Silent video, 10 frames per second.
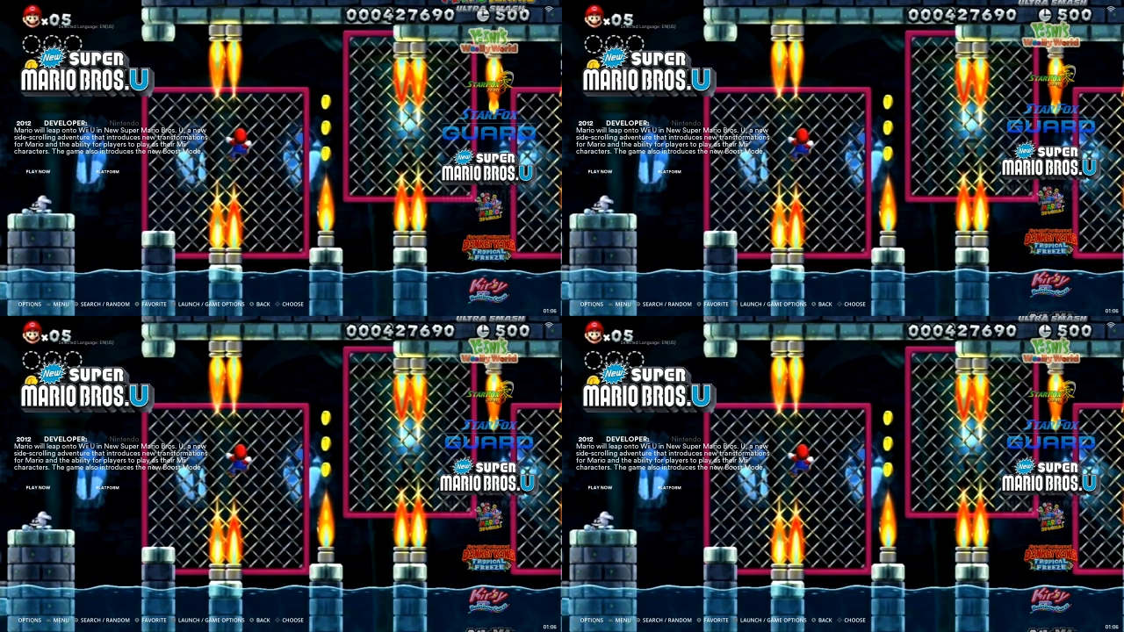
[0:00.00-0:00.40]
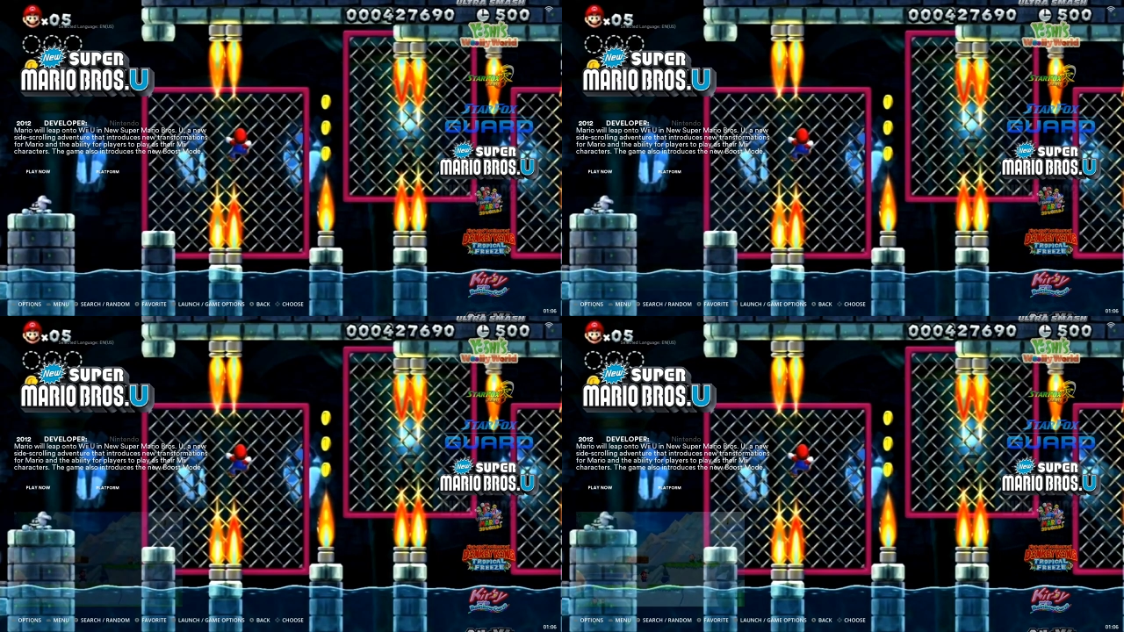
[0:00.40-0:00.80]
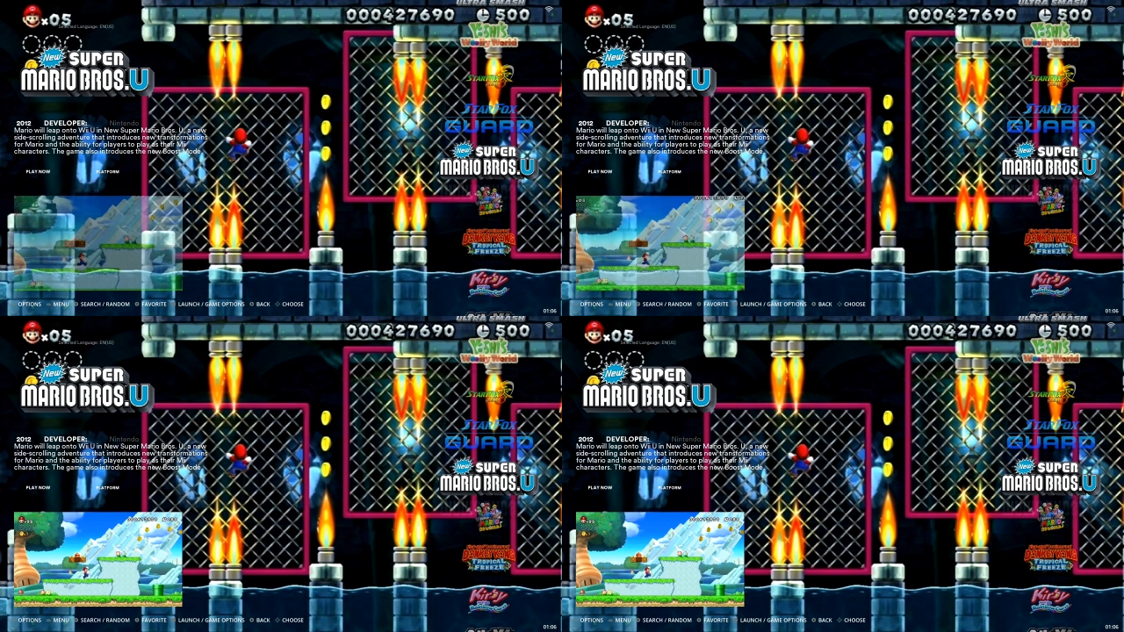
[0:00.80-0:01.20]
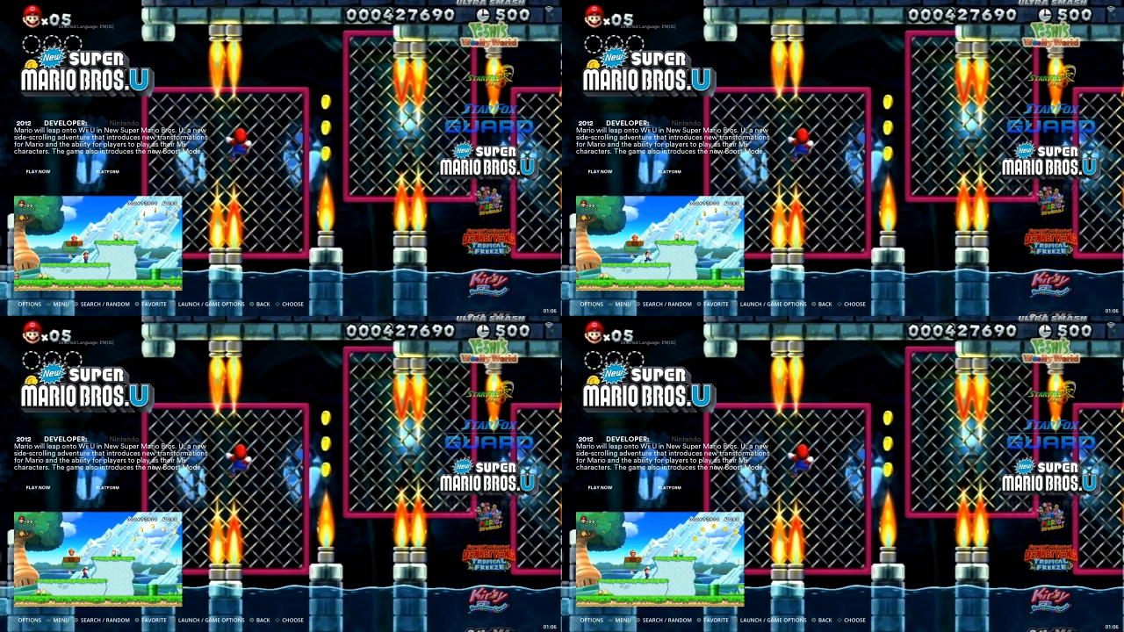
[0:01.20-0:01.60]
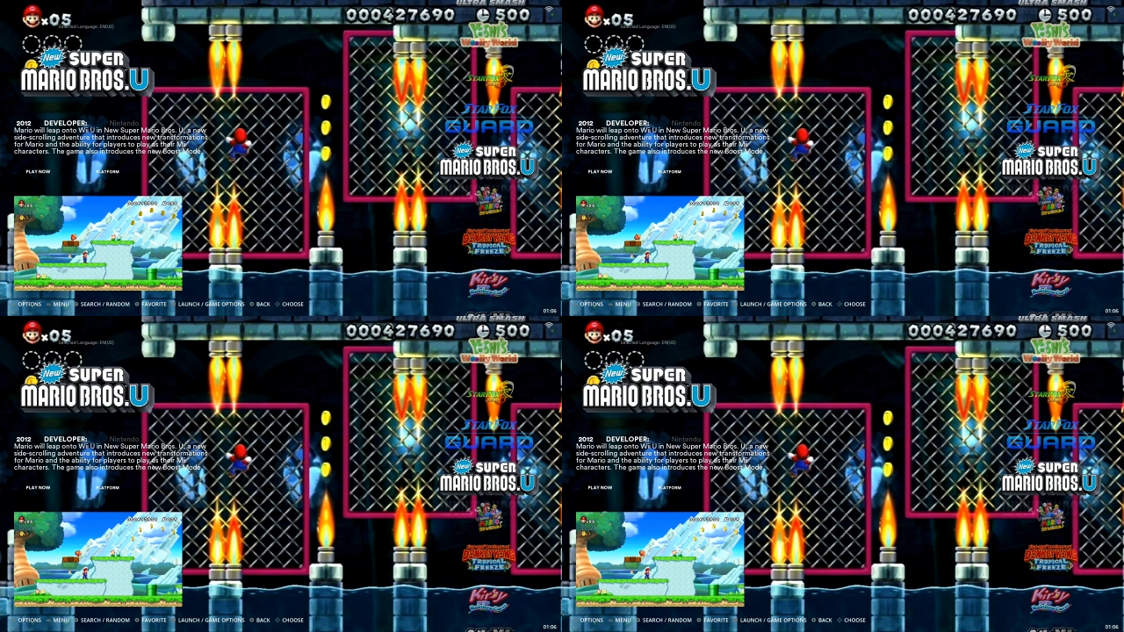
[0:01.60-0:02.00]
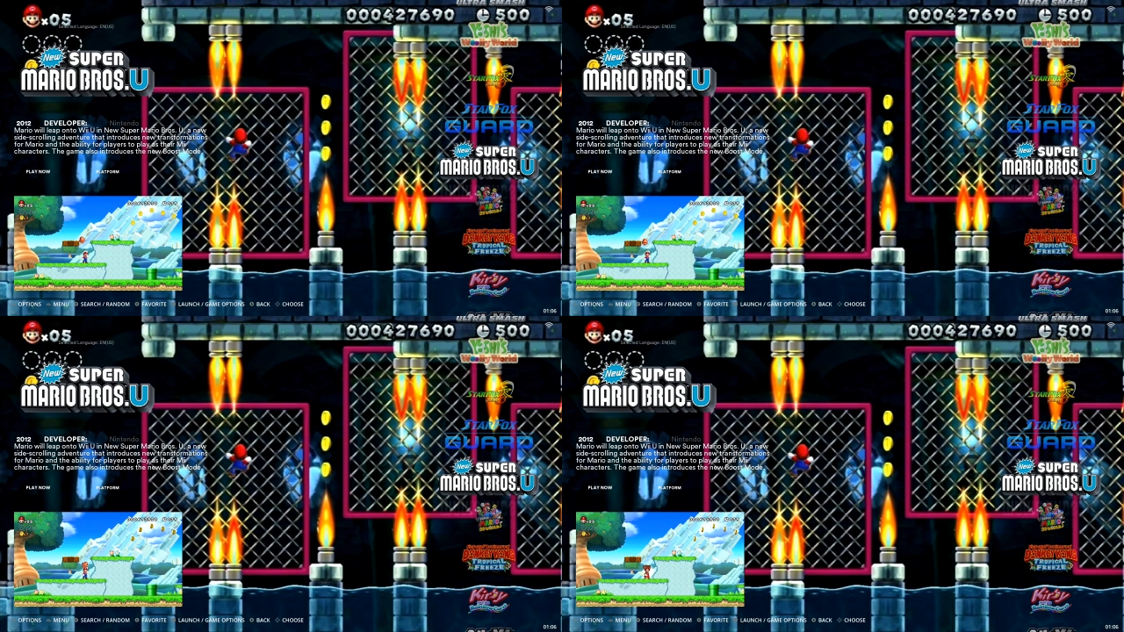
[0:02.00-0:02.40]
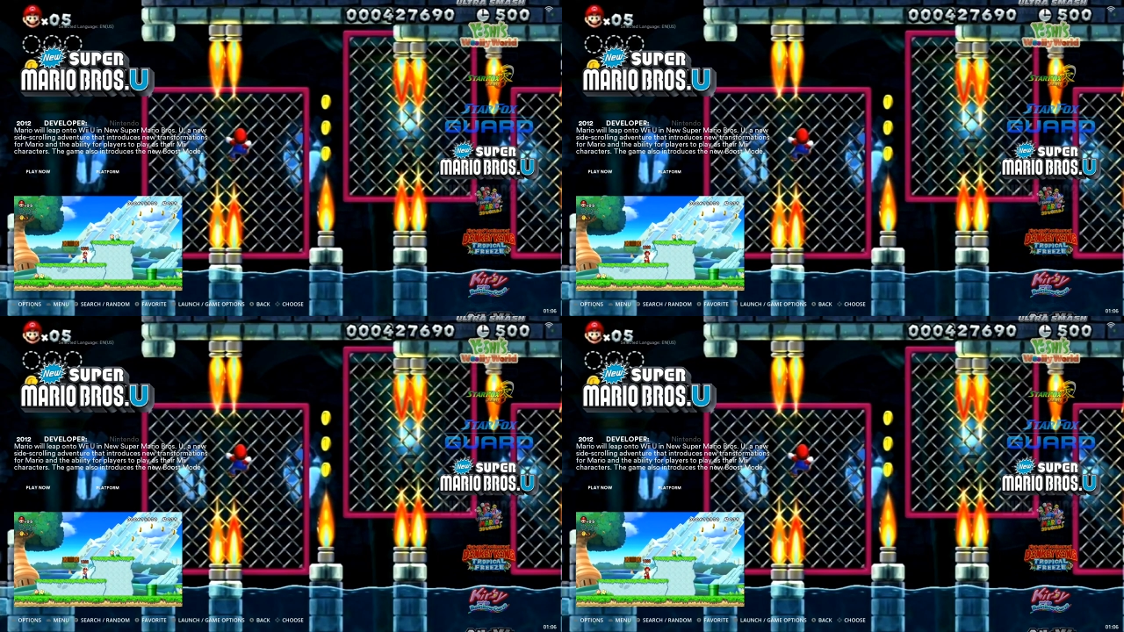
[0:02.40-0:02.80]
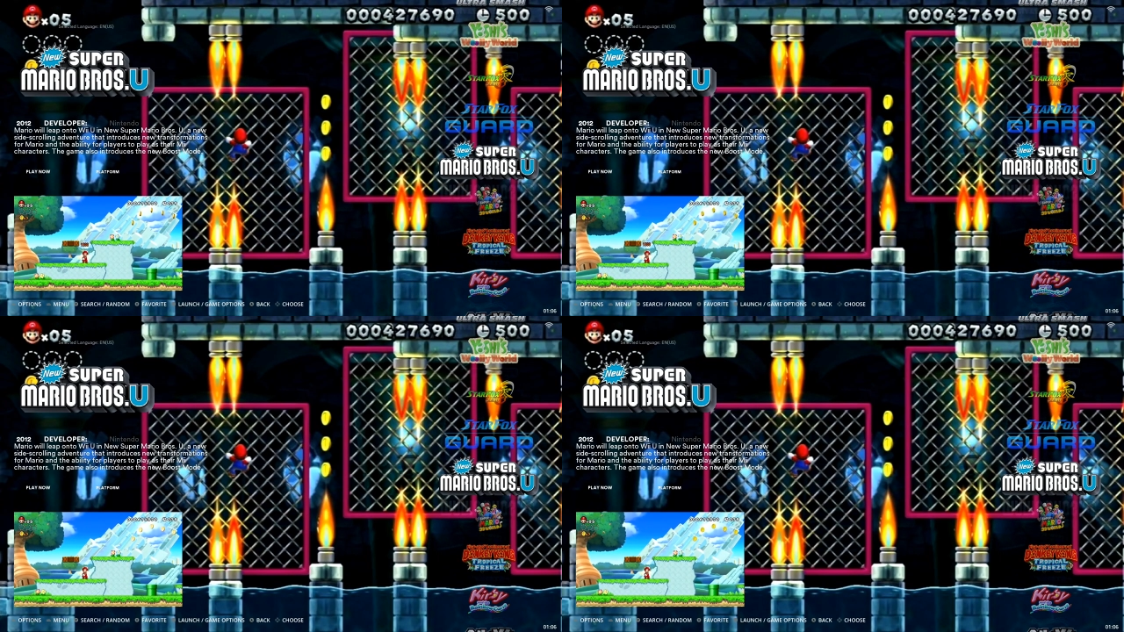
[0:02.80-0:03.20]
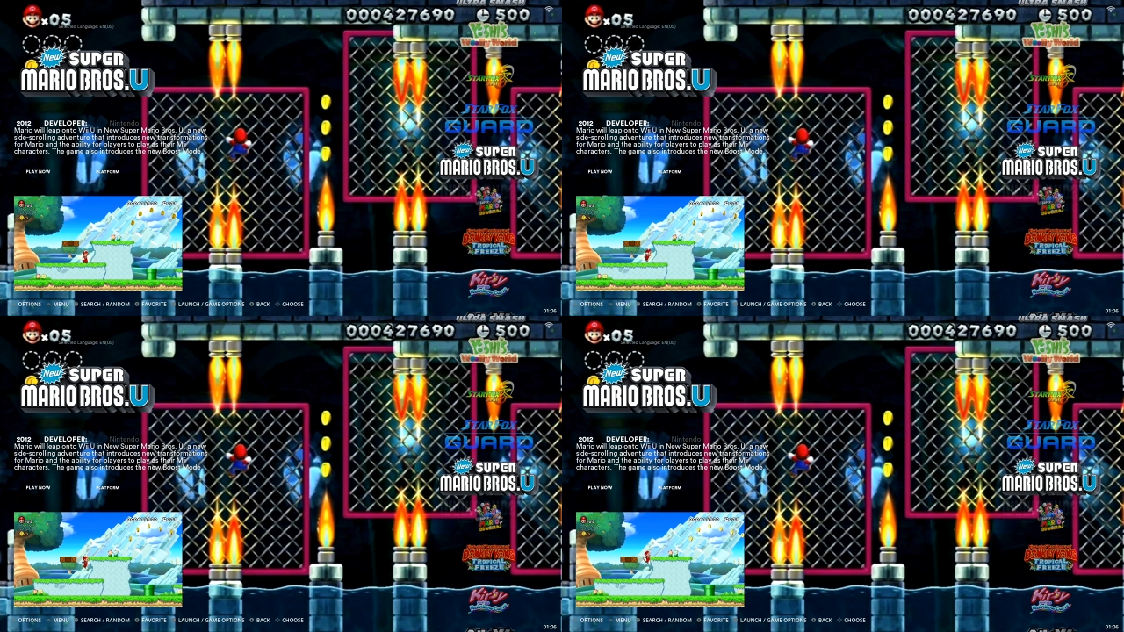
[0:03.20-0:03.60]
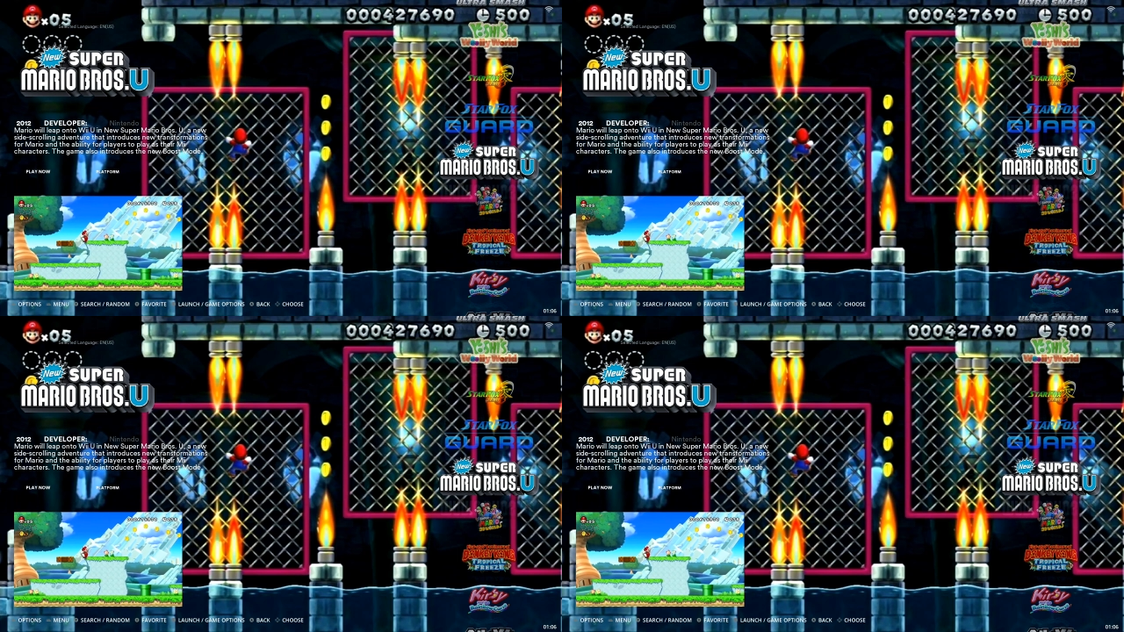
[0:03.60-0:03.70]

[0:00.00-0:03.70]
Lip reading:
(no speaker visible)